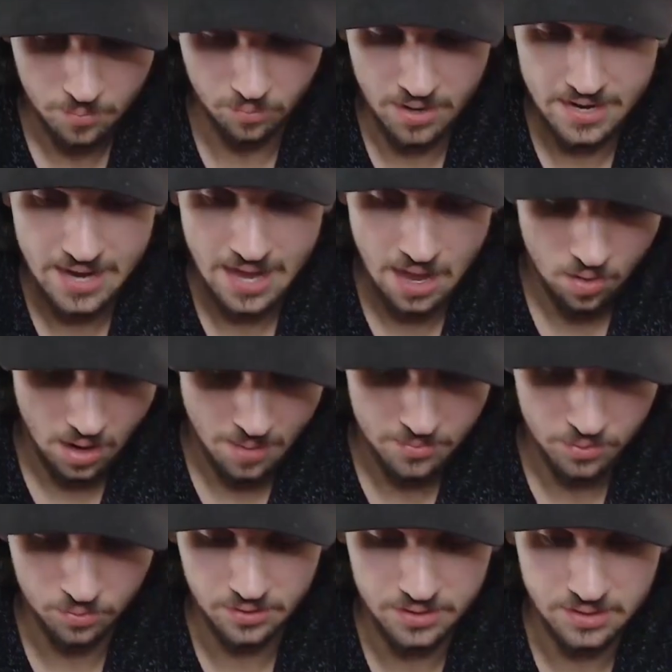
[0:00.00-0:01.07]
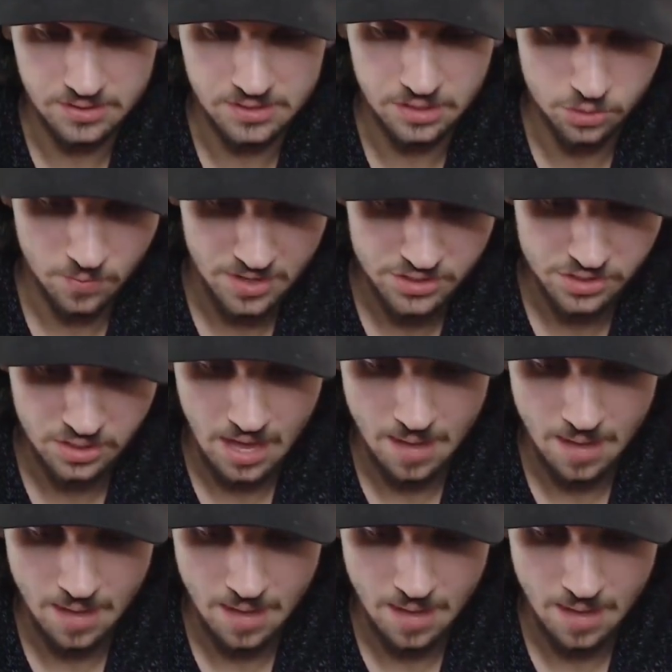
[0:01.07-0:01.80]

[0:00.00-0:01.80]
But right now, I'm in a really good situation.